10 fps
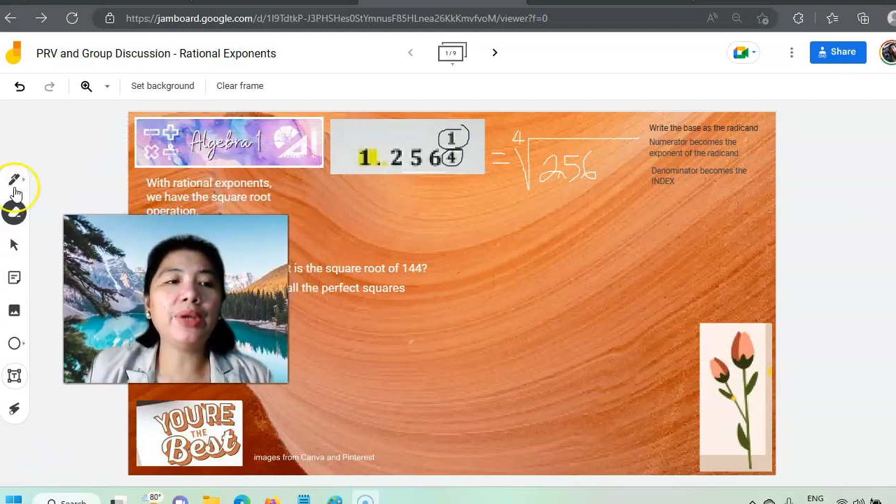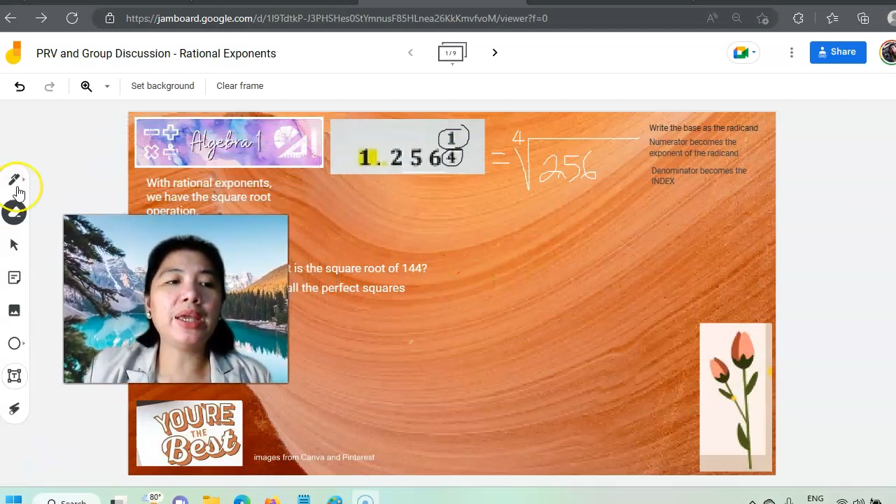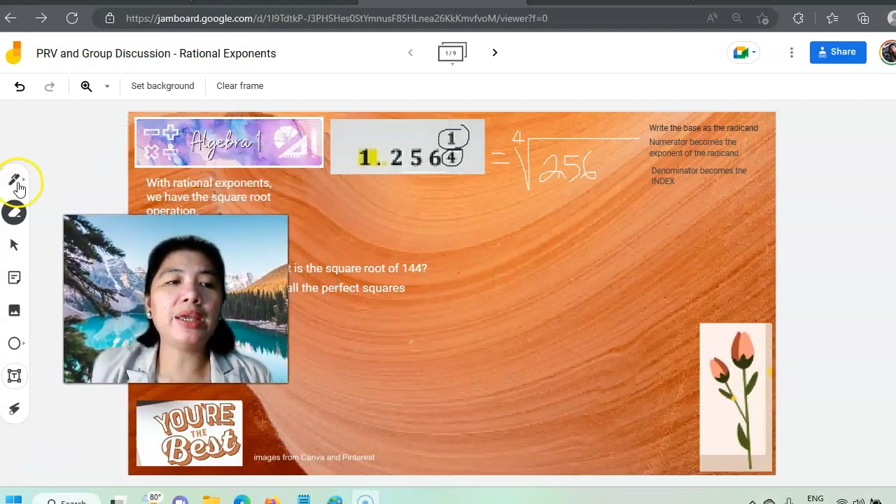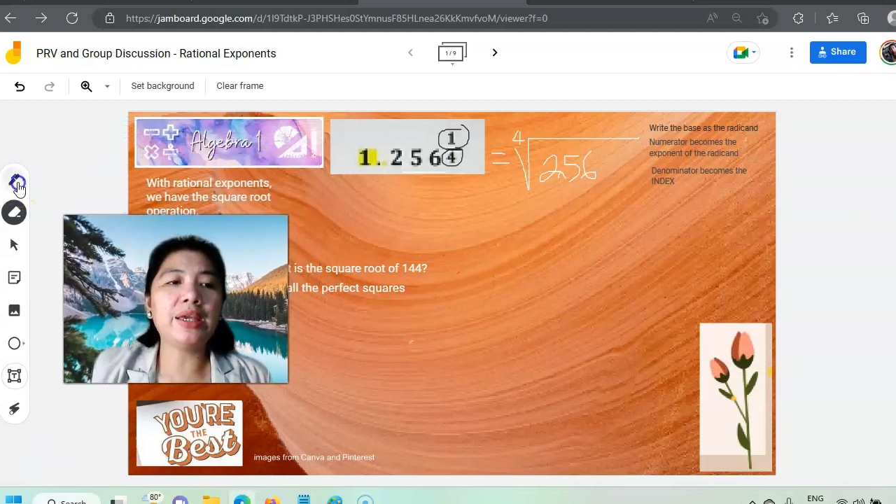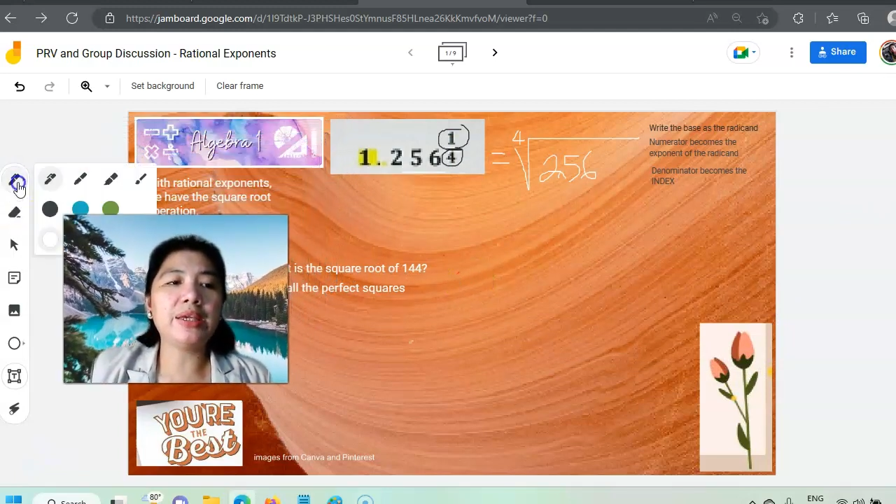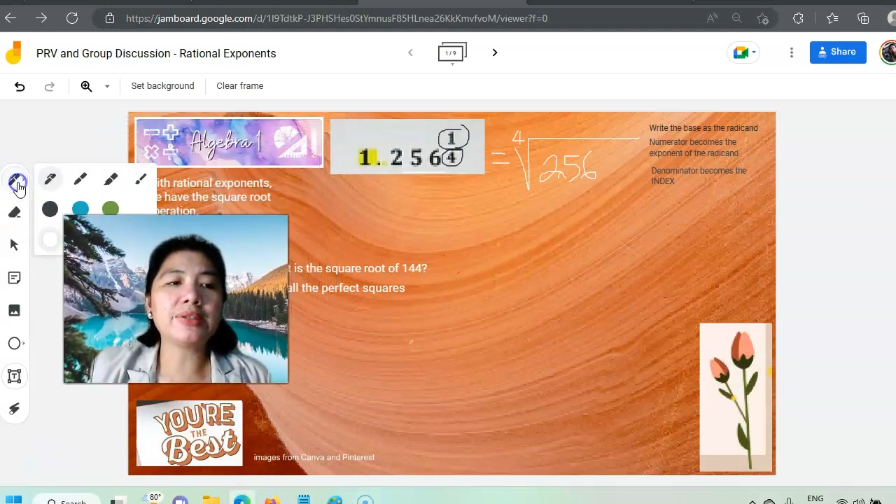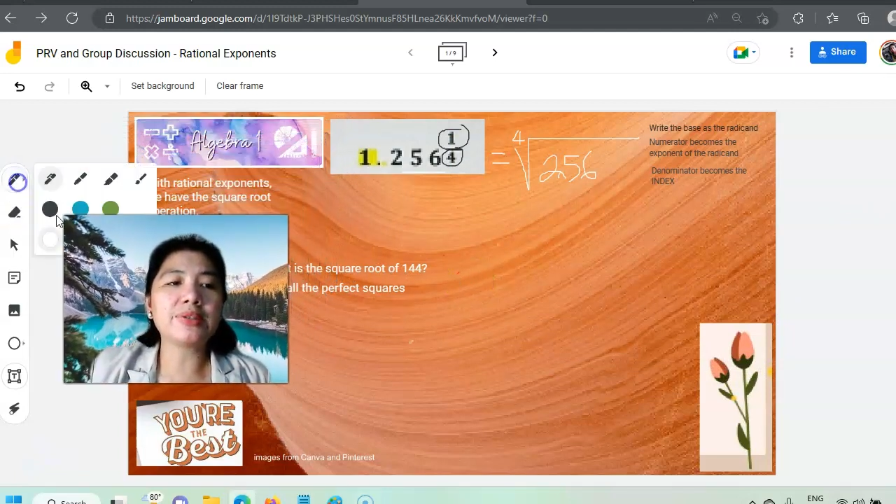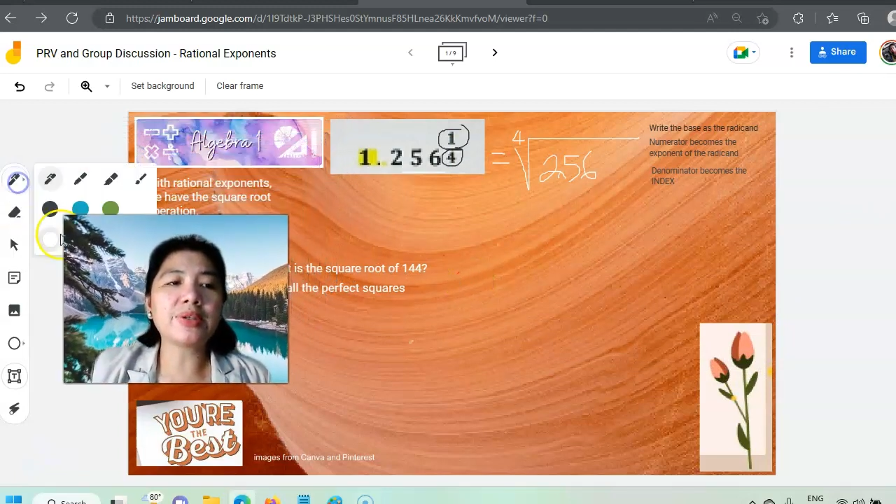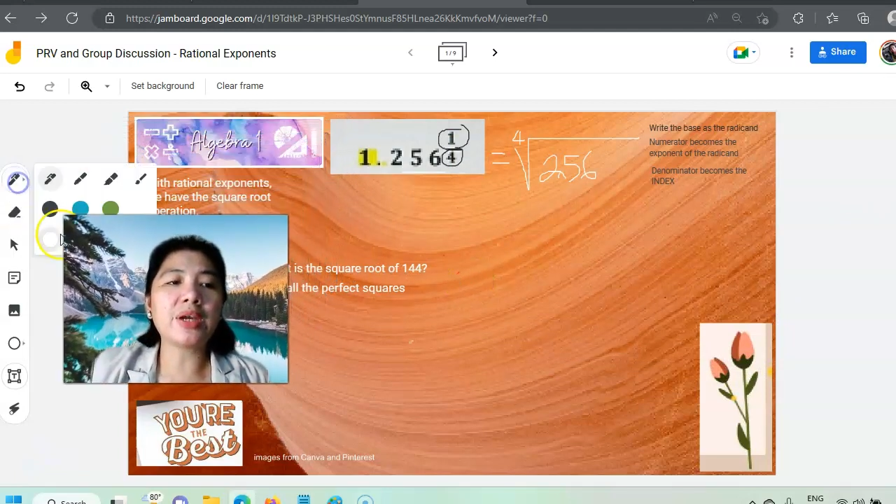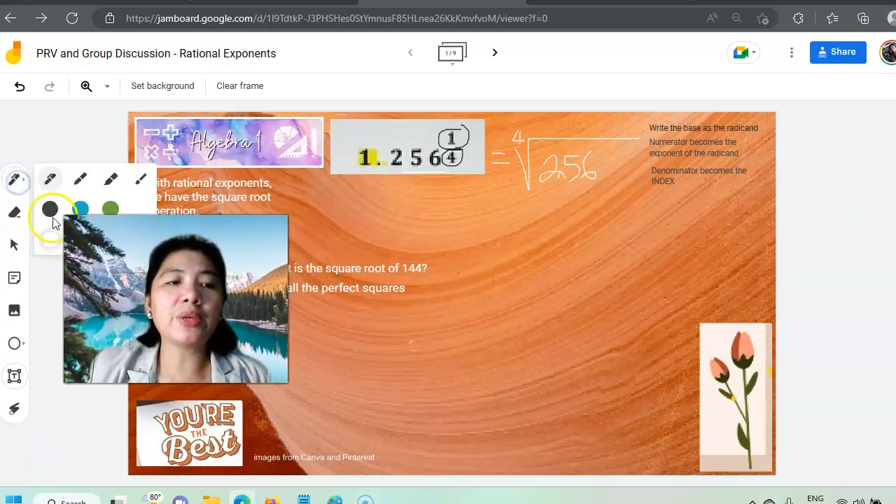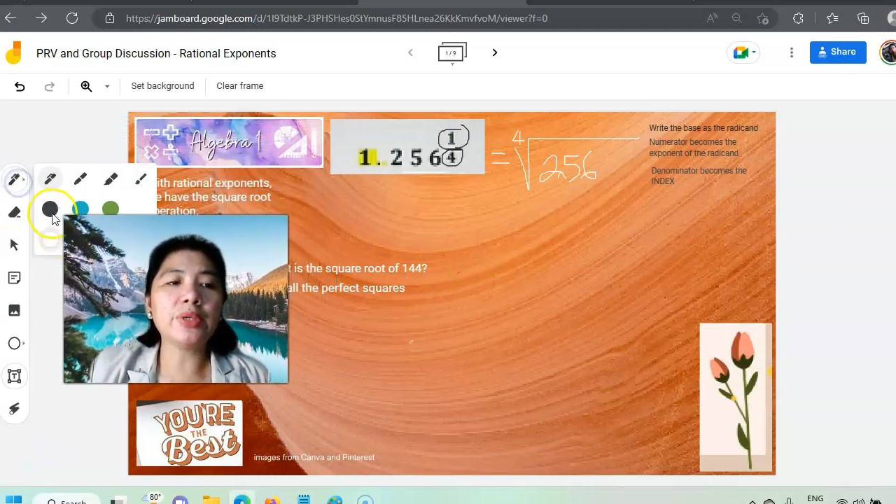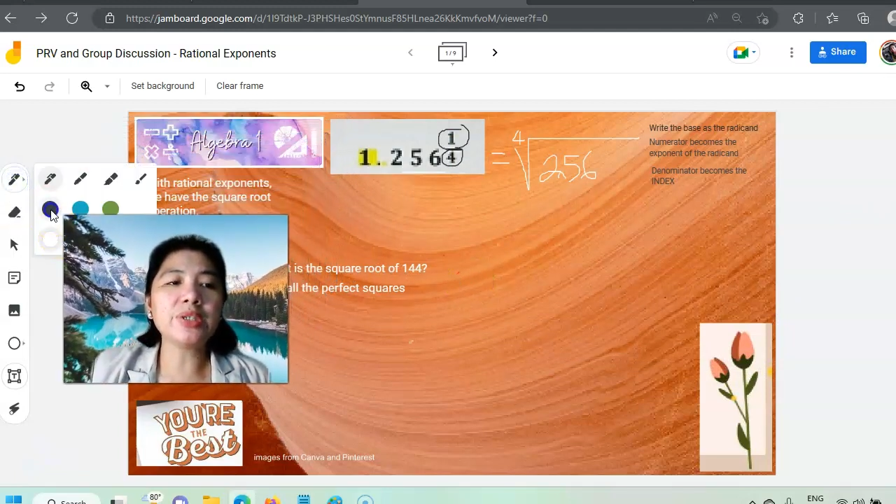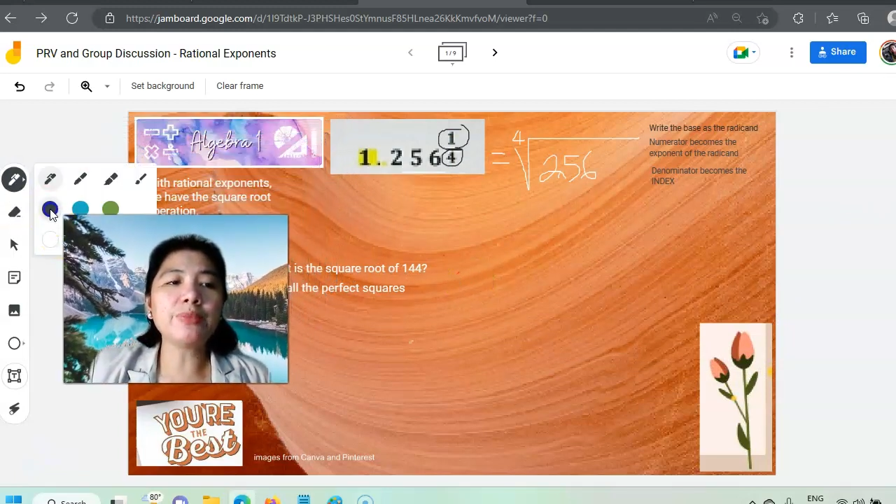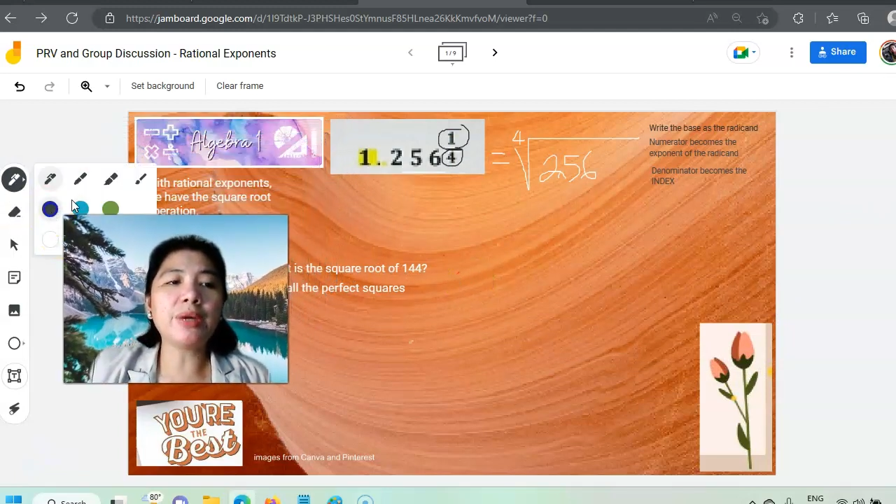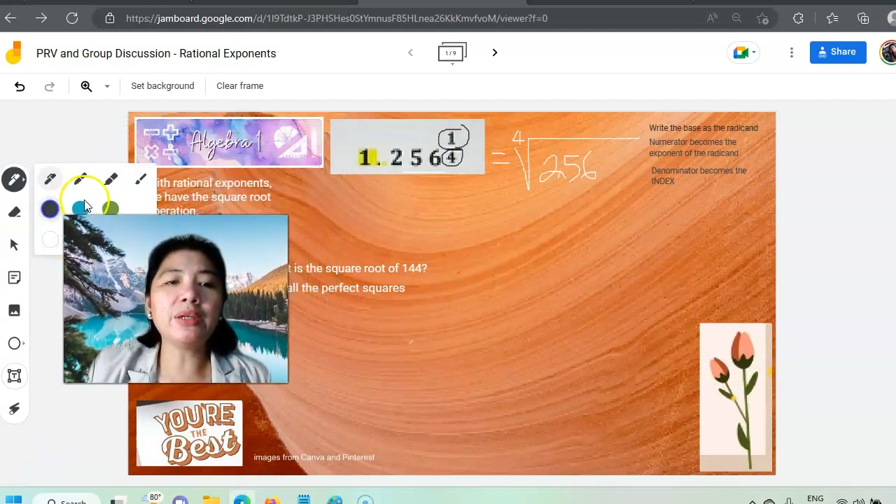is start with a
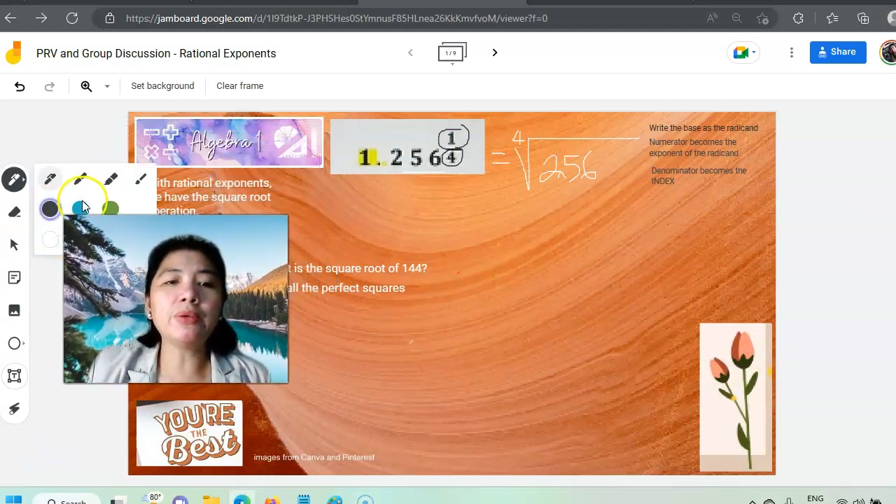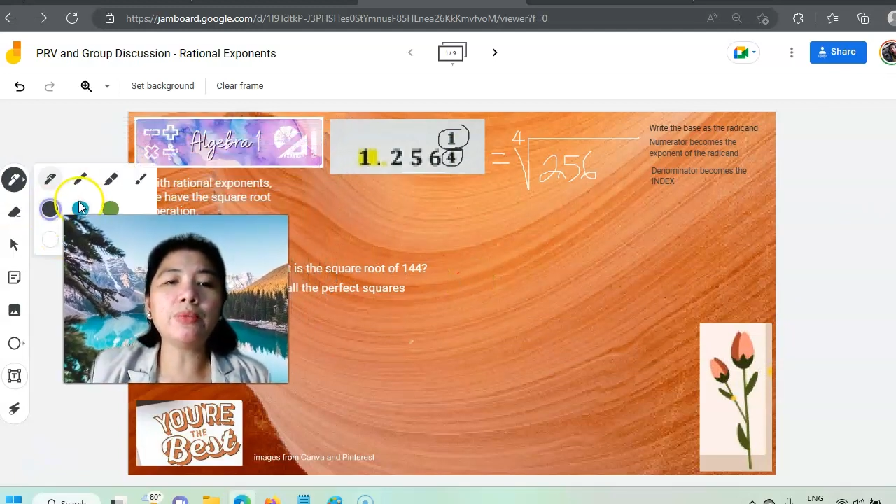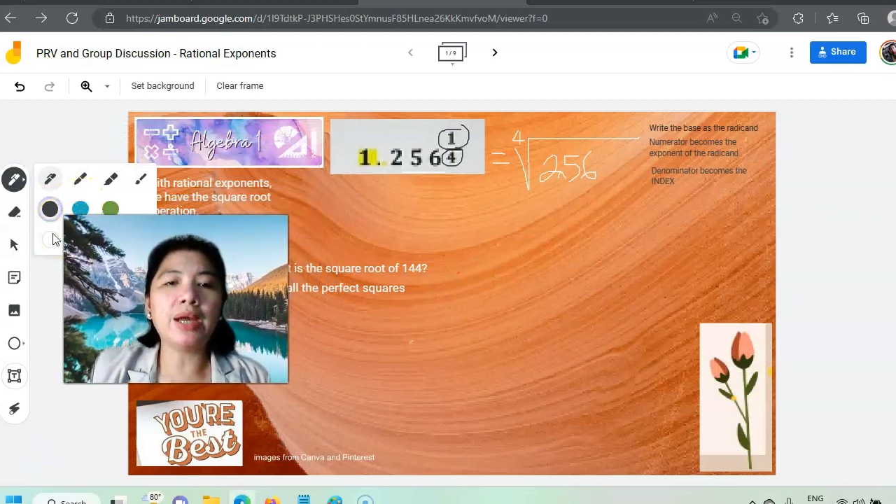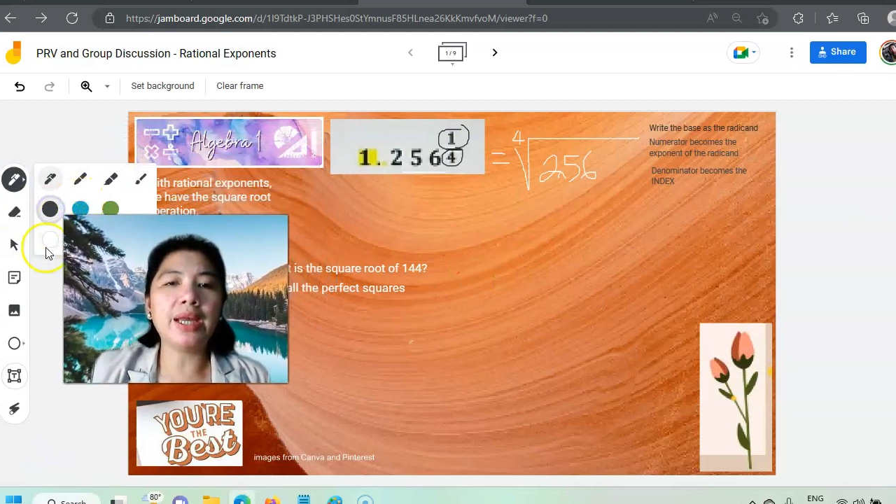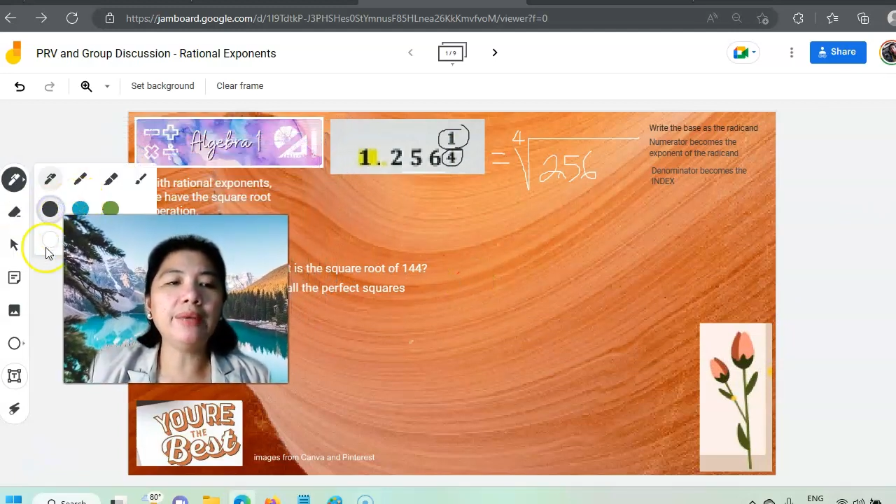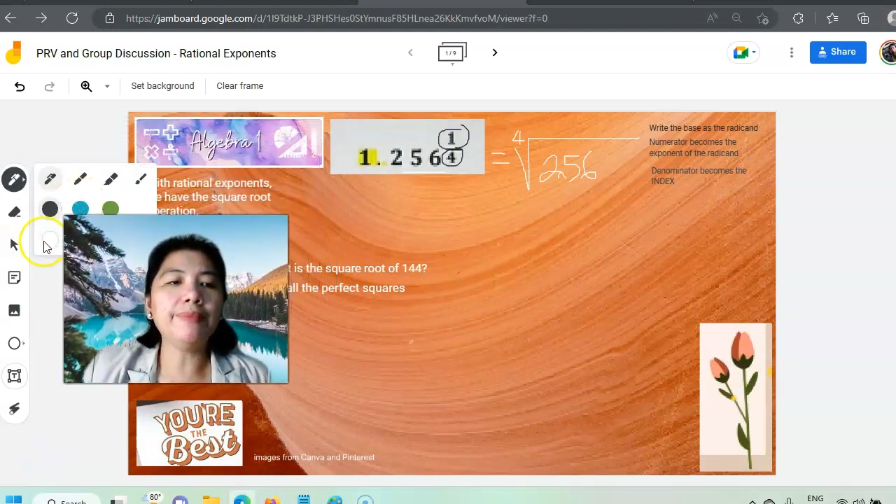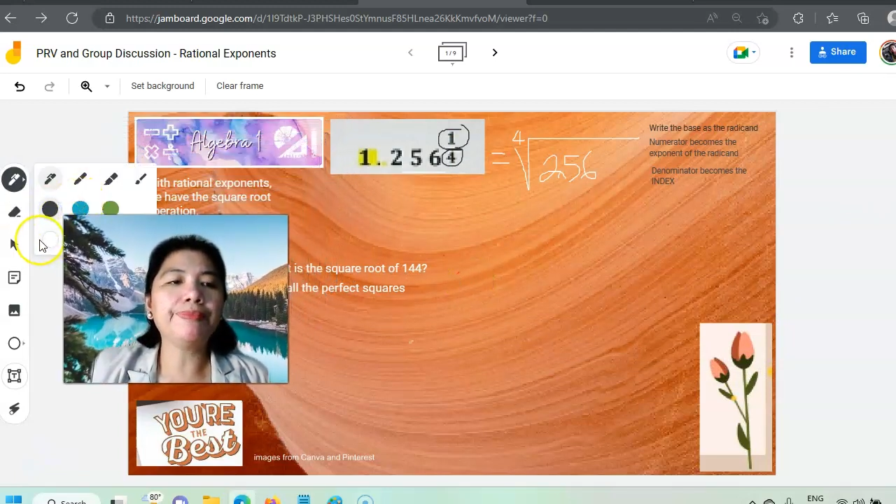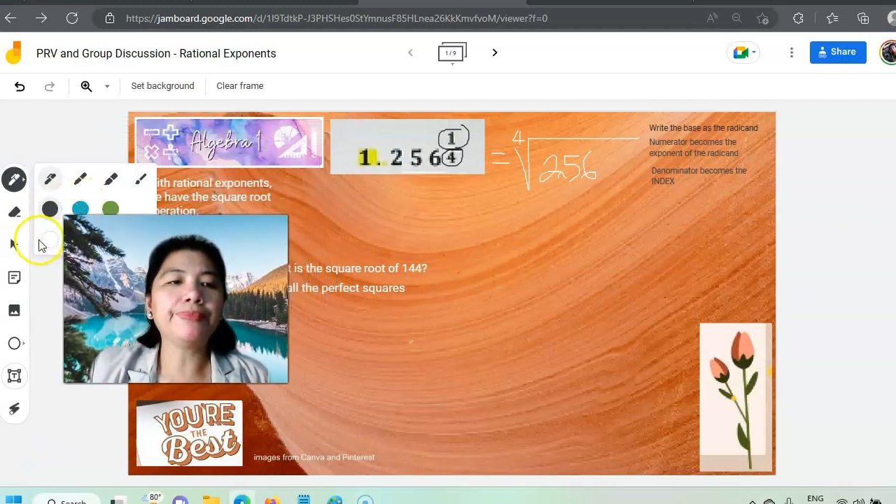smaller one.